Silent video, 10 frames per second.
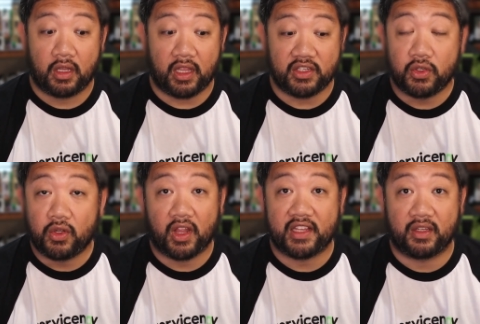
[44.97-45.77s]
is
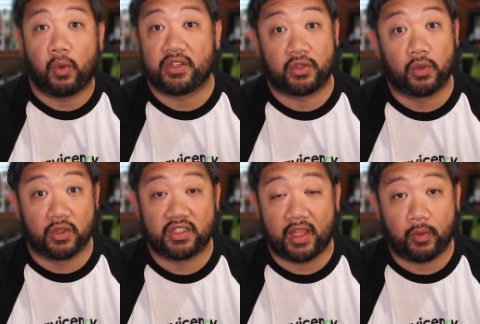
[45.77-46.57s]
utilizing what
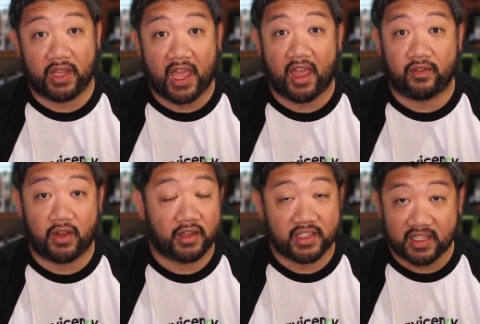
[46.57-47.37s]
tools that we have,
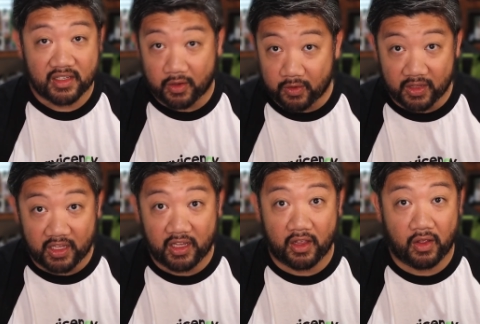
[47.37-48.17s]
not
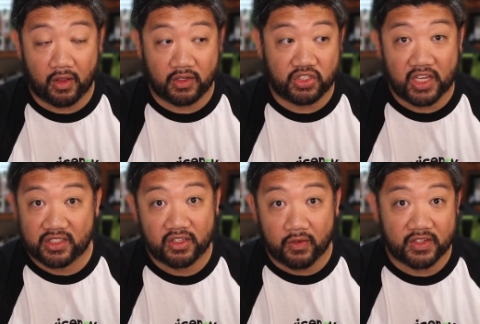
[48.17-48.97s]
necessarily
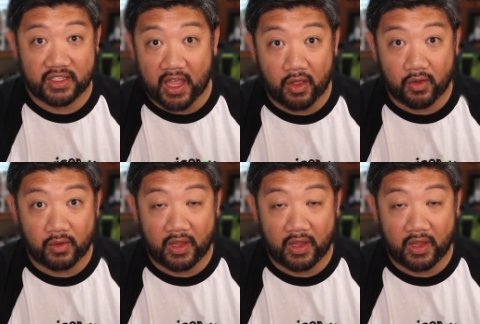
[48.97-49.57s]
just ServiceNow